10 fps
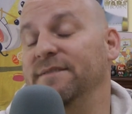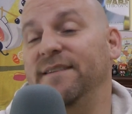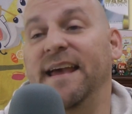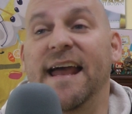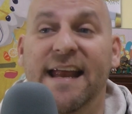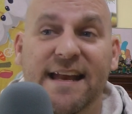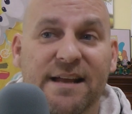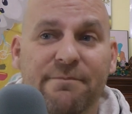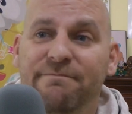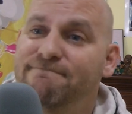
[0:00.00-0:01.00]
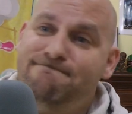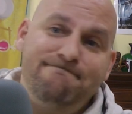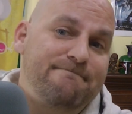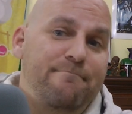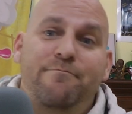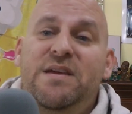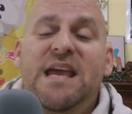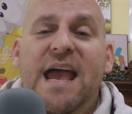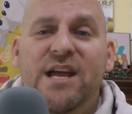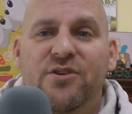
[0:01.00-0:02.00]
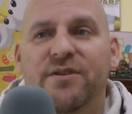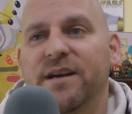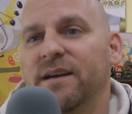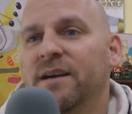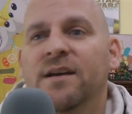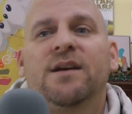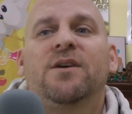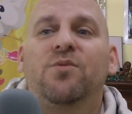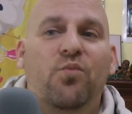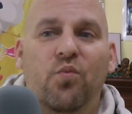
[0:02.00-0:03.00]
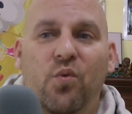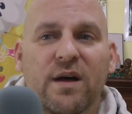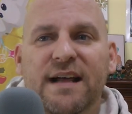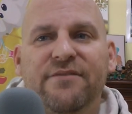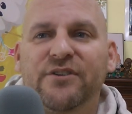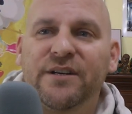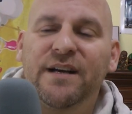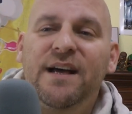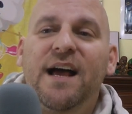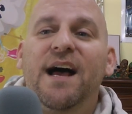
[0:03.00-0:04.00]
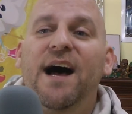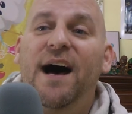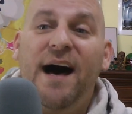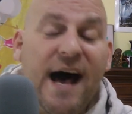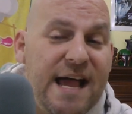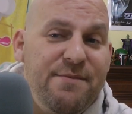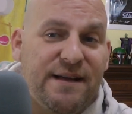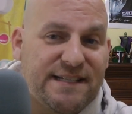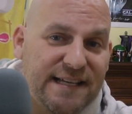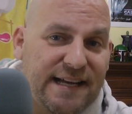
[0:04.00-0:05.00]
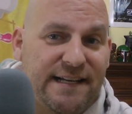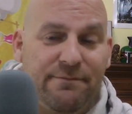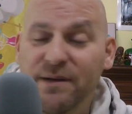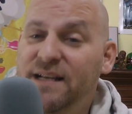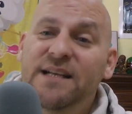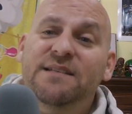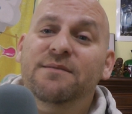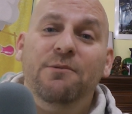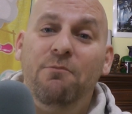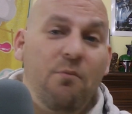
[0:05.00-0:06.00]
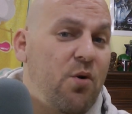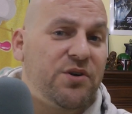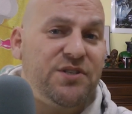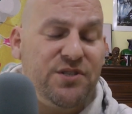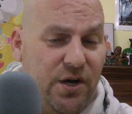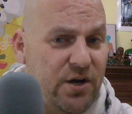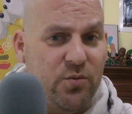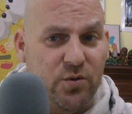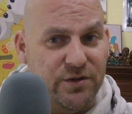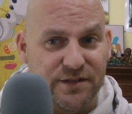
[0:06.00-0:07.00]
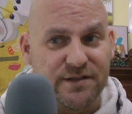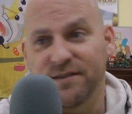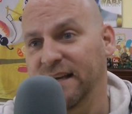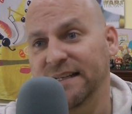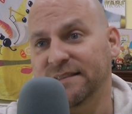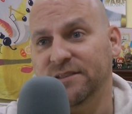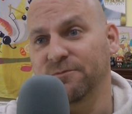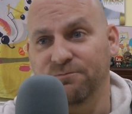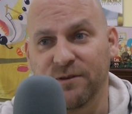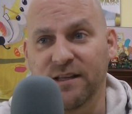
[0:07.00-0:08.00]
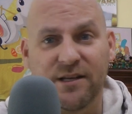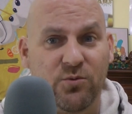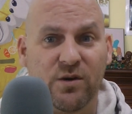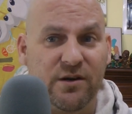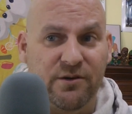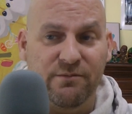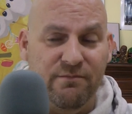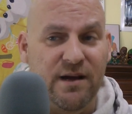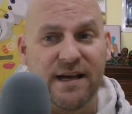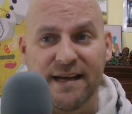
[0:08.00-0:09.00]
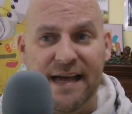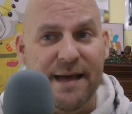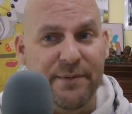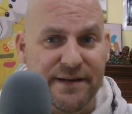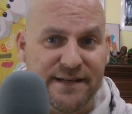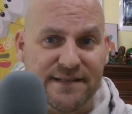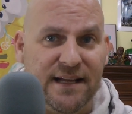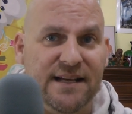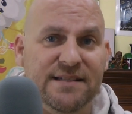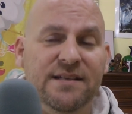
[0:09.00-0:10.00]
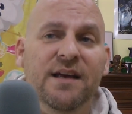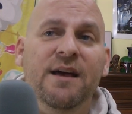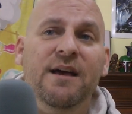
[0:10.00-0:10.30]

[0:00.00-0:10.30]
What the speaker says: If you hated him, be angry. Whatever. I'm excited because more Star Wars. That's really where my happiness lies.